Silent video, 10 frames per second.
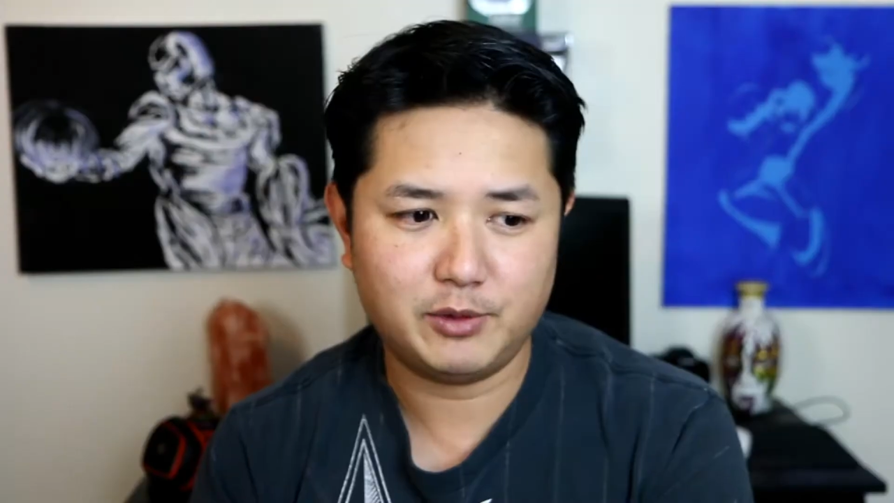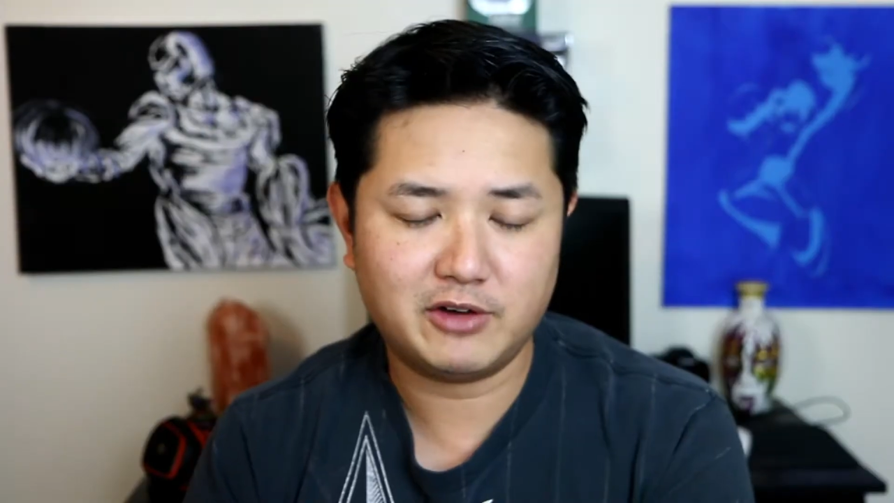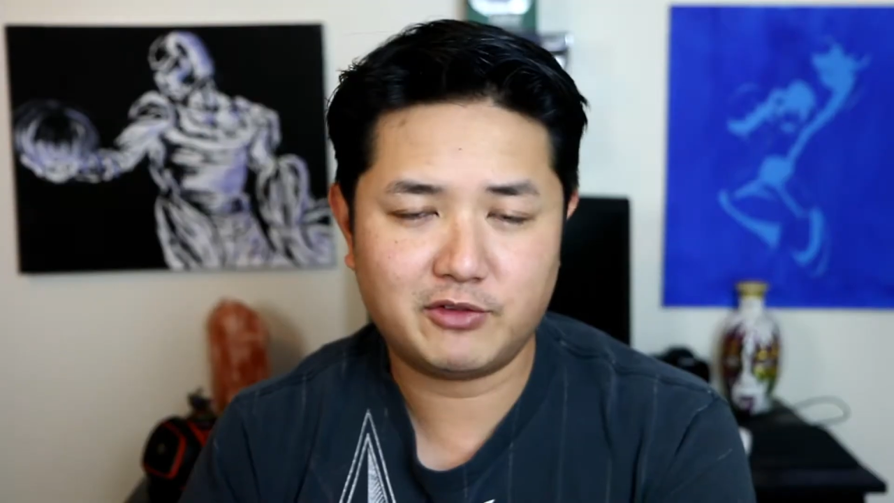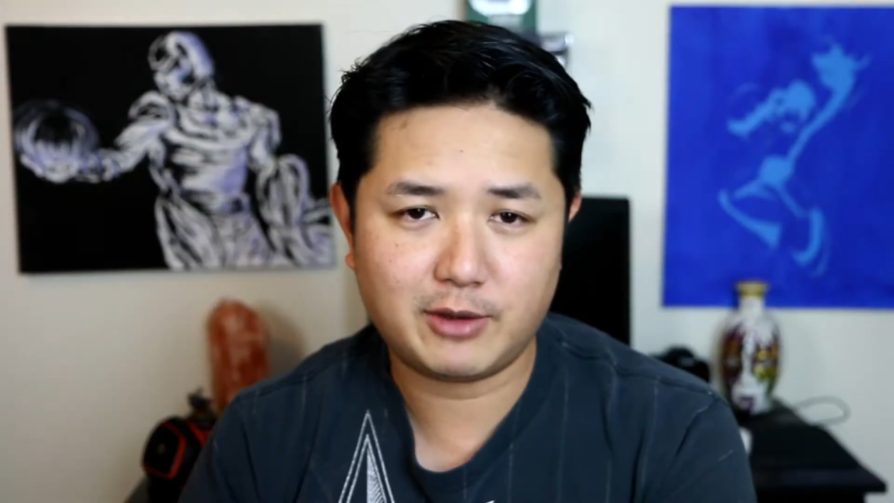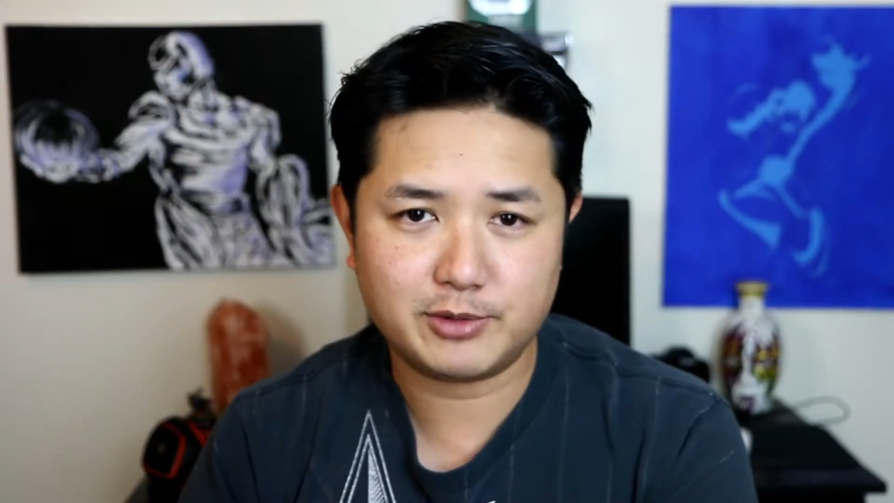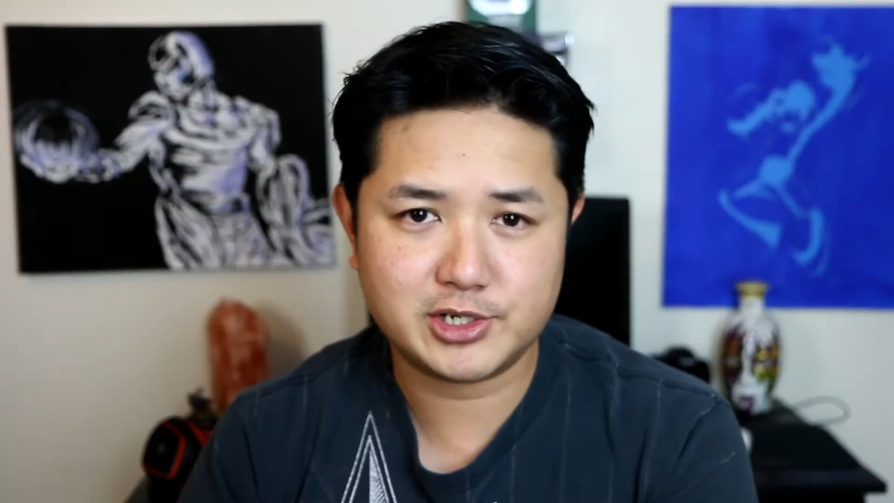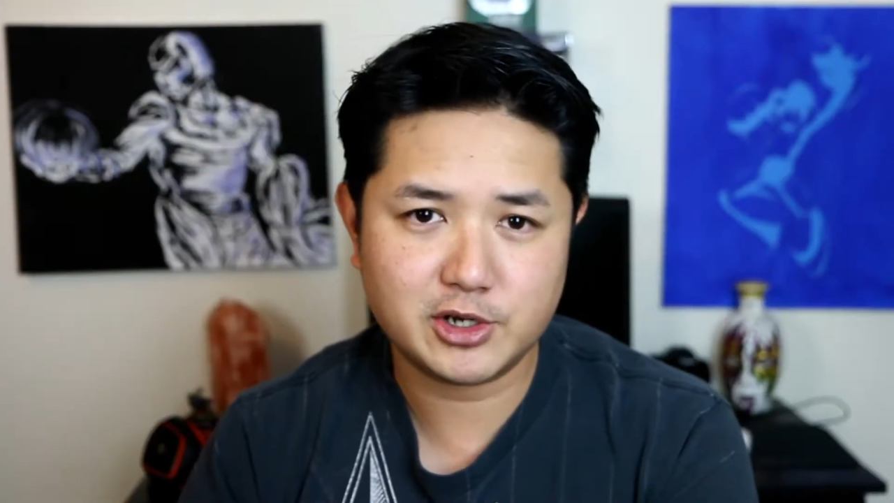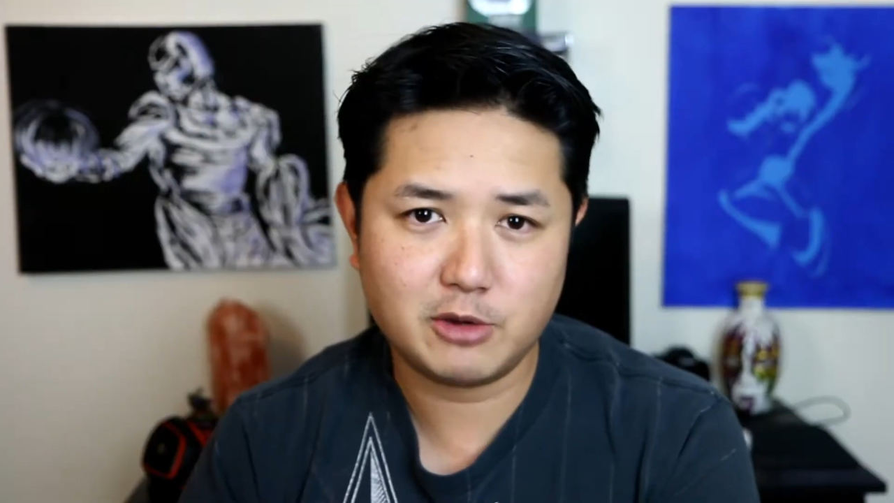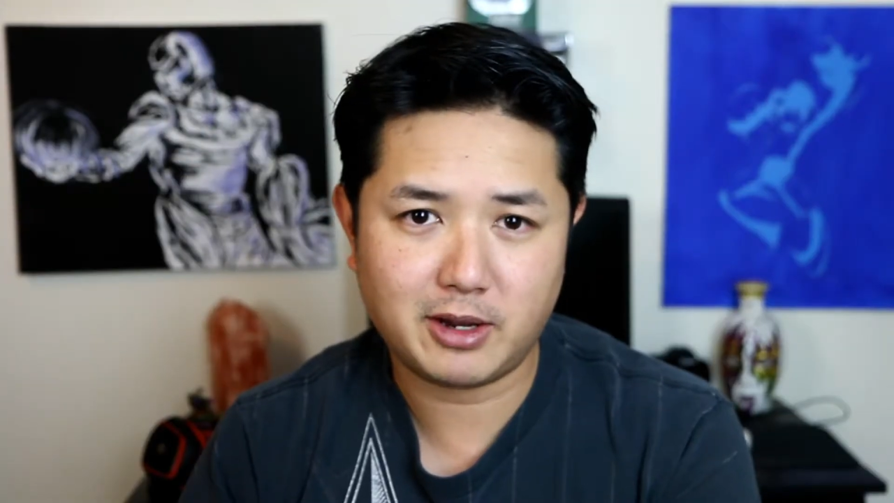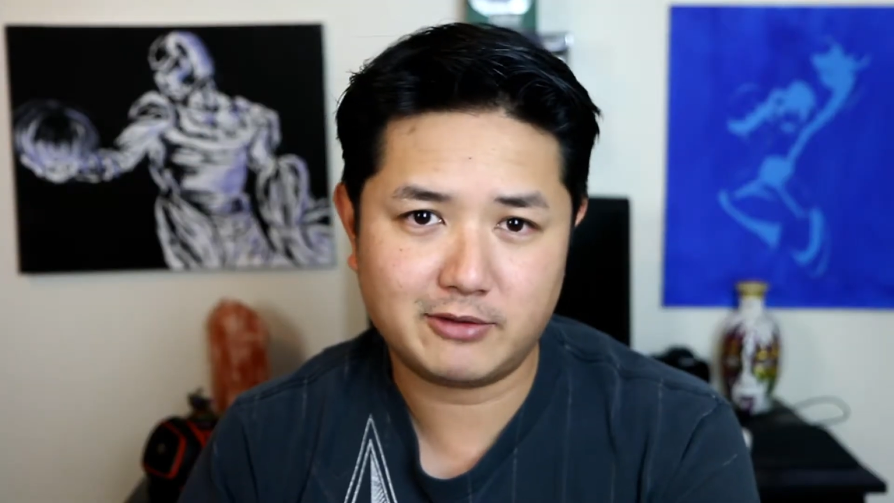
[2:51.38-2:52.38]
whenever I would
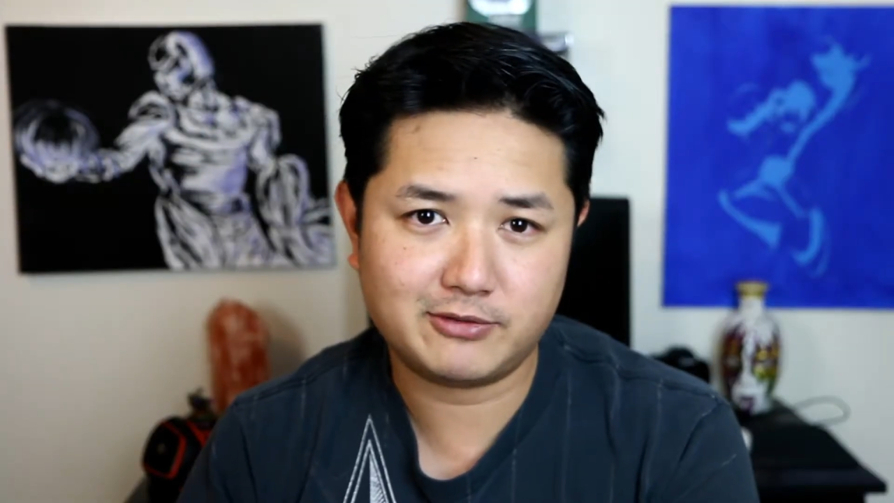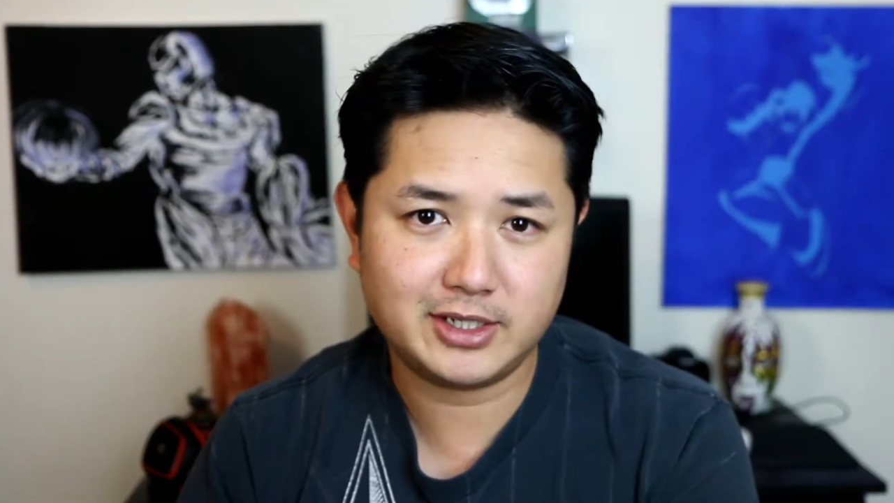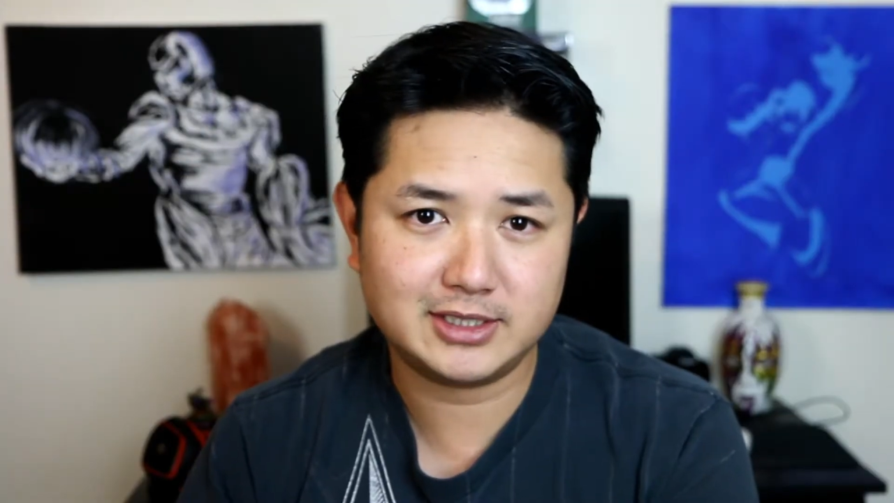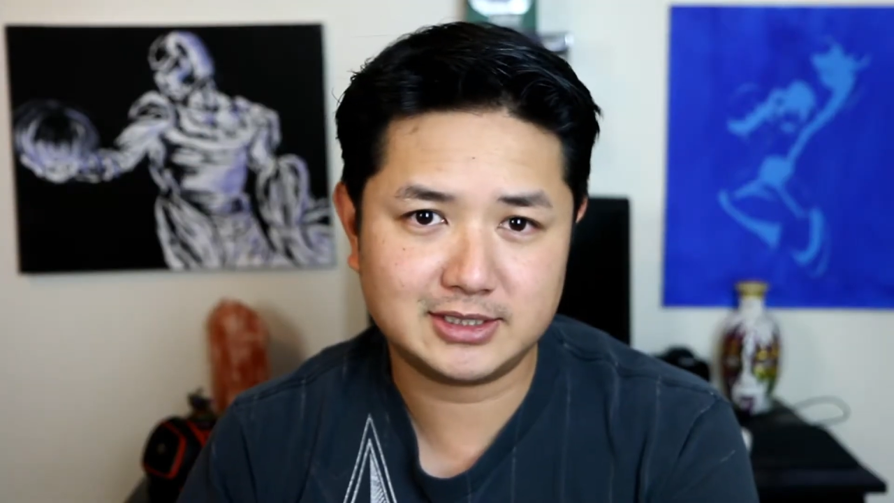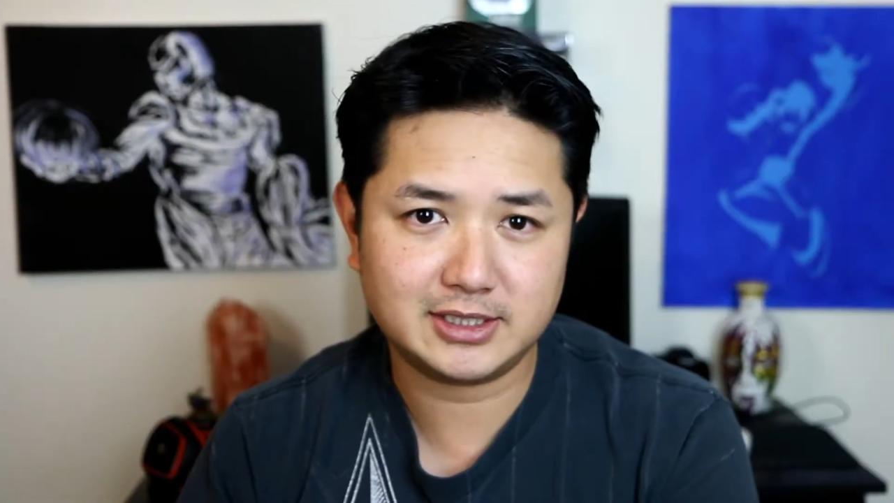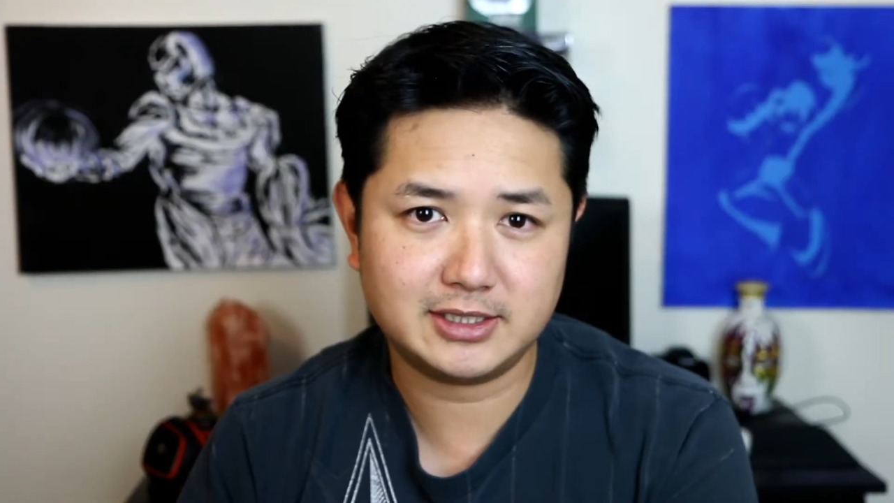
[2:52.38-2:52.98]
show my friends it,